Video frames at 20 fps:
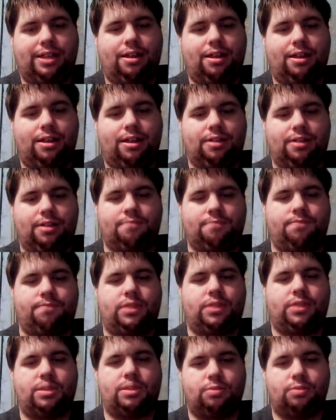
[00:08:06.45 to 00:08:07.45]

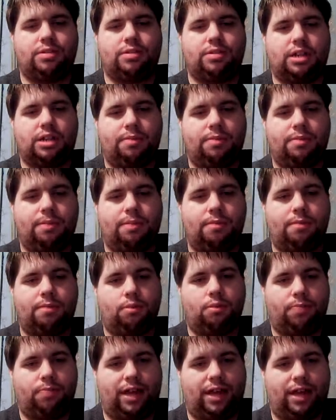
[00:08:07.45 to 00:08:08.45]
This movie's going to be a bit
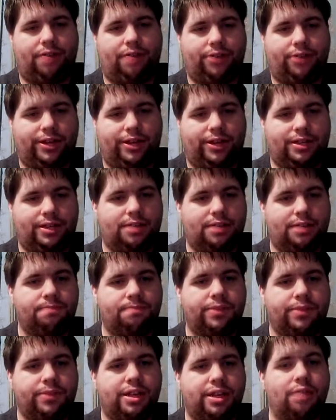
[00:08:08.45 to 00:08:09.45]
more plot oriented,
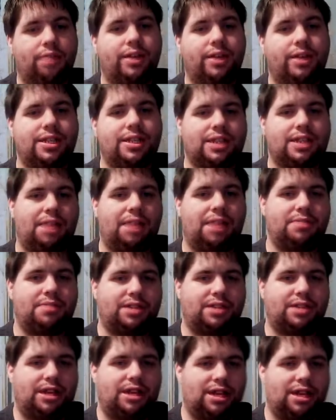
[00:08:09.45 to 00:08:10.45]
and the way this game is
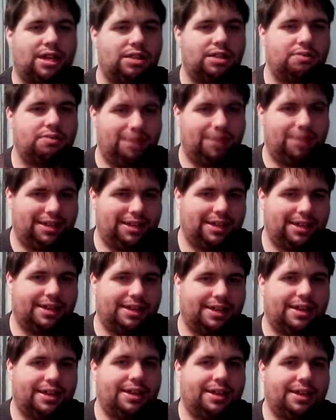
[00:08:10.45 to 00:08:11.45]
leading into it,
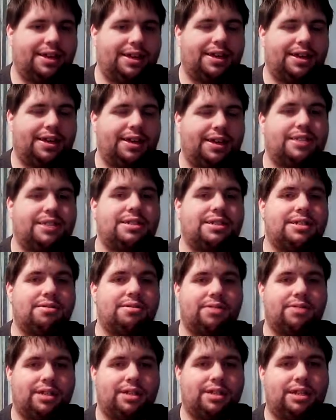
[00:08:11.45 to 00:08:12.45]
it
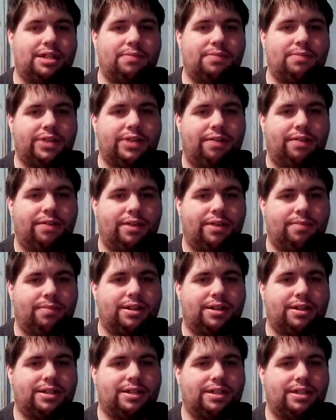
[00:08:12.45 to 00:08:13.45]
certainly seems that way.
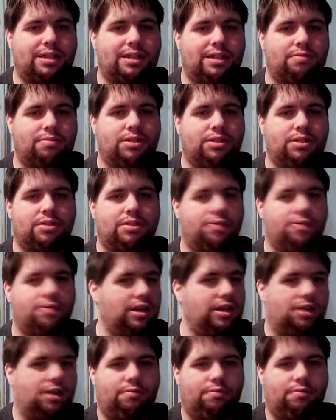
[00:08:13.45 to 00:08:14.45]
Because instead of just doing
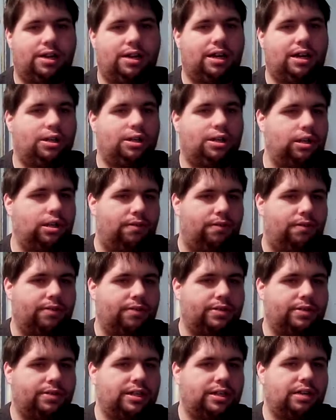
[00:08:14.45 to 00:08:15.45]
a rehash of
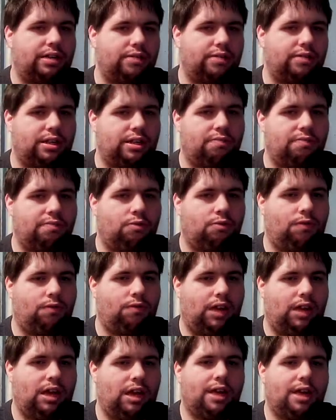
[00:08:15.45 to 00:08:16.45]
here's the
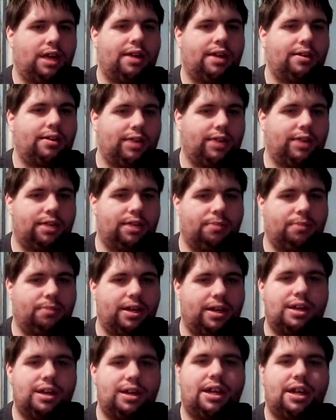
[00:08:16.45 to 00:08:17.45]
movie, you get to
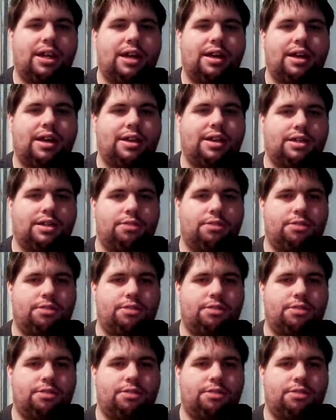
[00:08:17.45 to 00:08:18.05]
play it.